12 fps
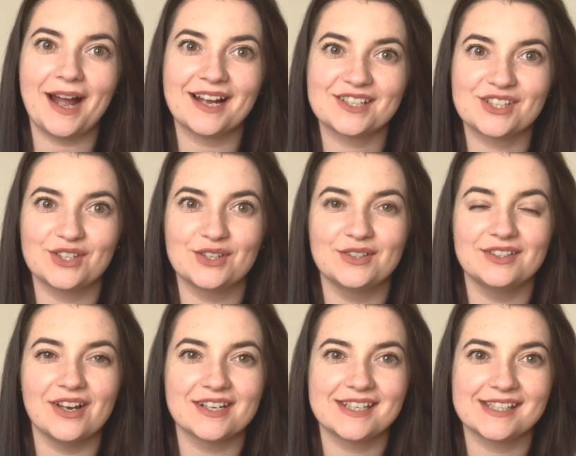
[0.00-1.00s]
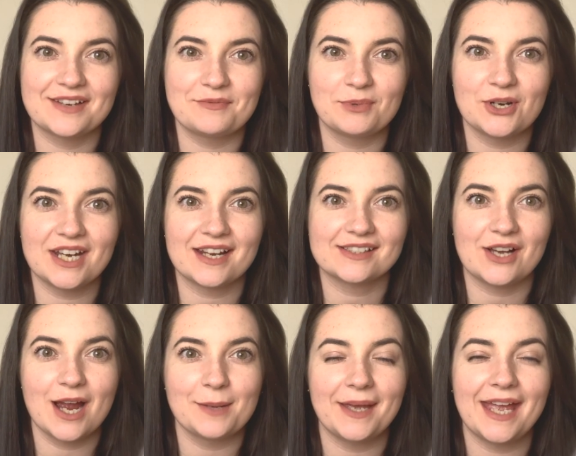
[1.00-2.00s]
back to 97 Projects.
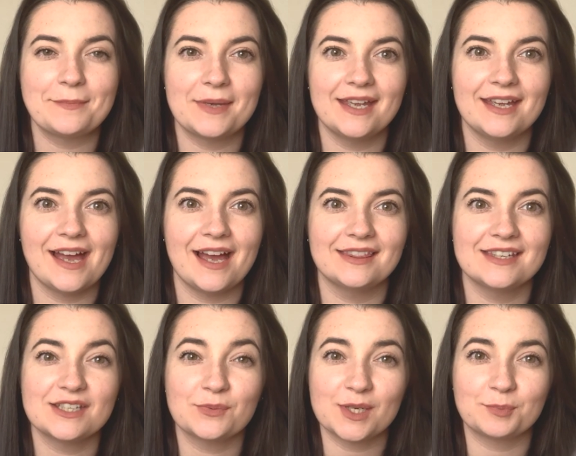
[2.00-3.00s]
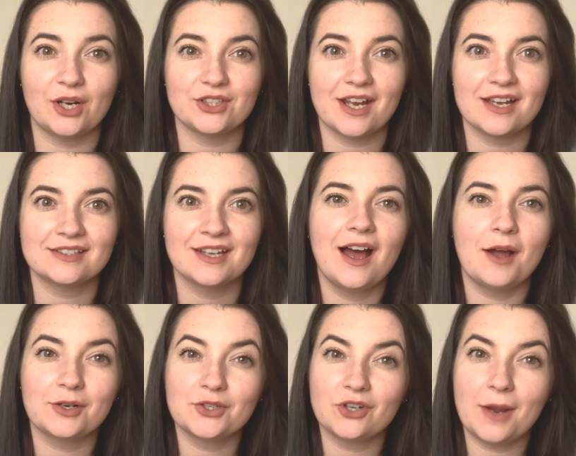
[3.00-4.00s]
I'm Amy, and this week's project, I'm
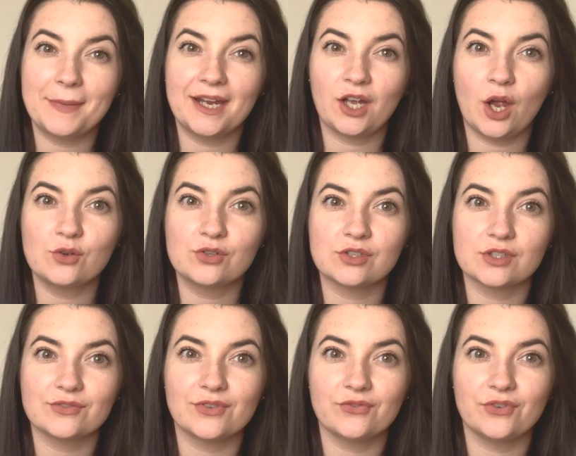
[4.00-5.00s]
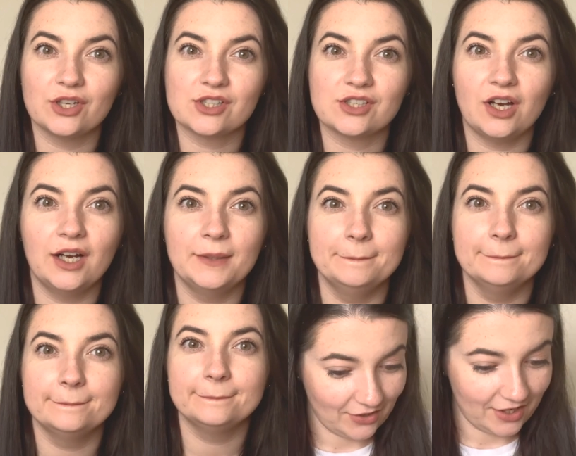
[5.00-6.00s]
going to try and make coasters for the first
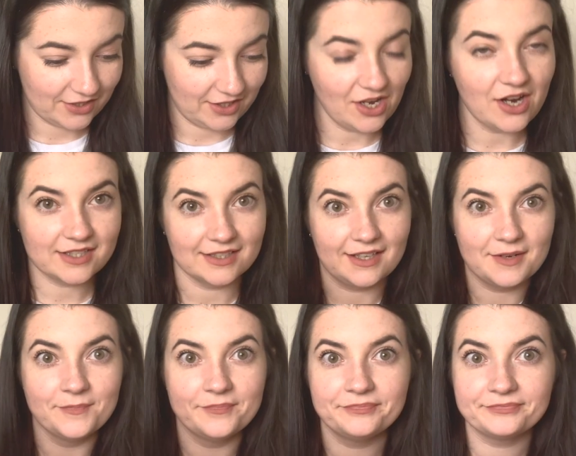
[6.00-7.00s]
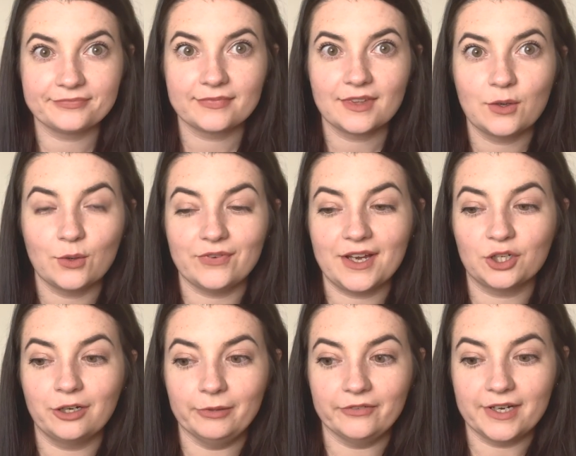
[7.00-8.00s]
time. Right, so the idea, we've had a
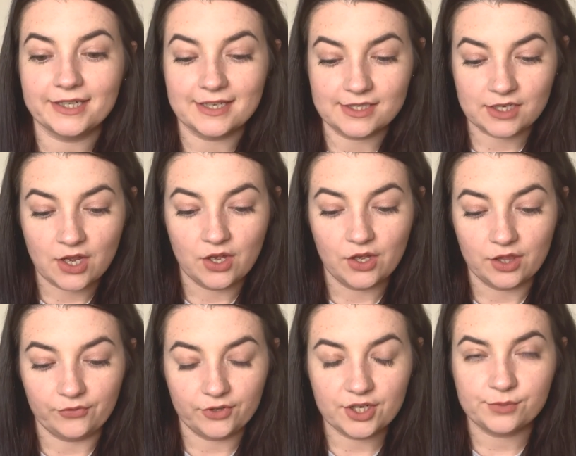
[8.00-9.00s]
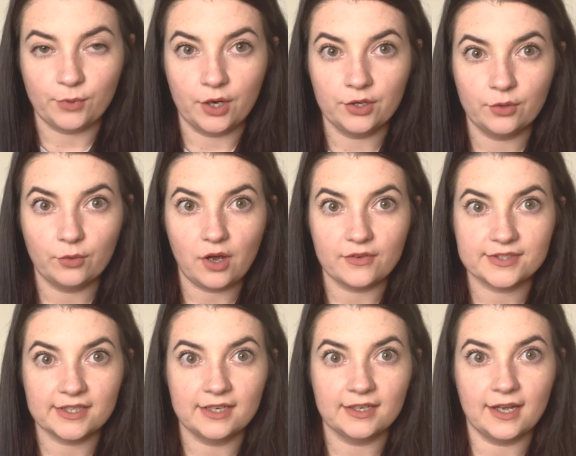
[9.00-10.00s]
couple of ideas. The first one, I've
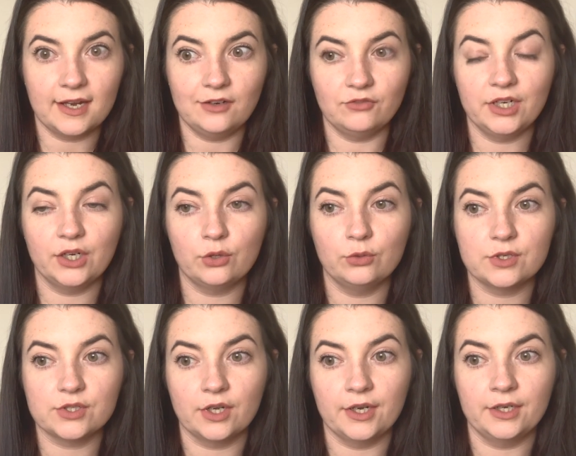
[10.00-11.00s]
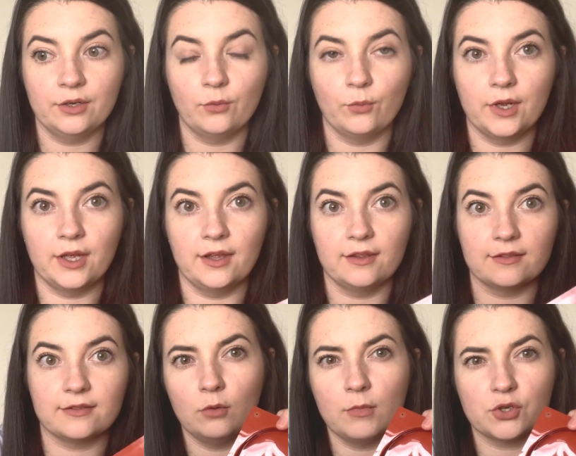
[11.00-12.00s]
seen a really cool design with
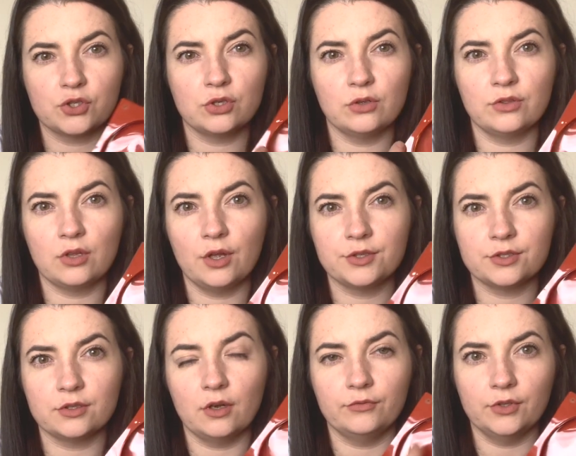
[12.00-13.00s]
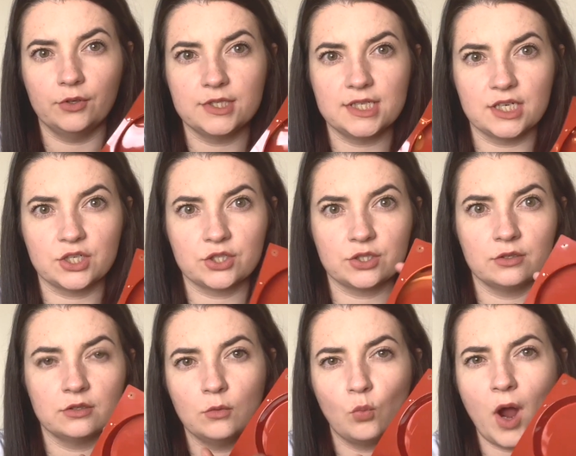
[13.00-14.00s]
almost 2/3 of the dish
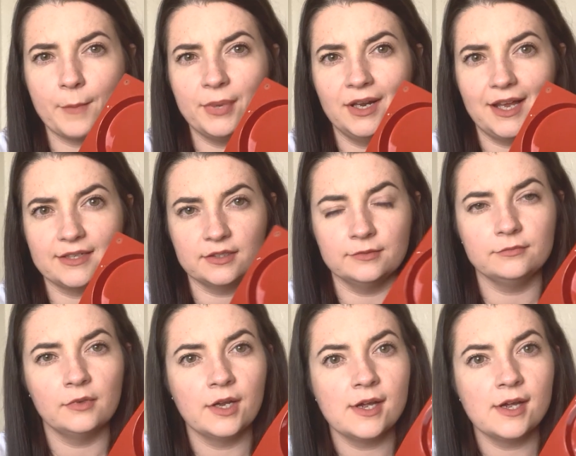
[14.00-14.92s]
white pearlescent,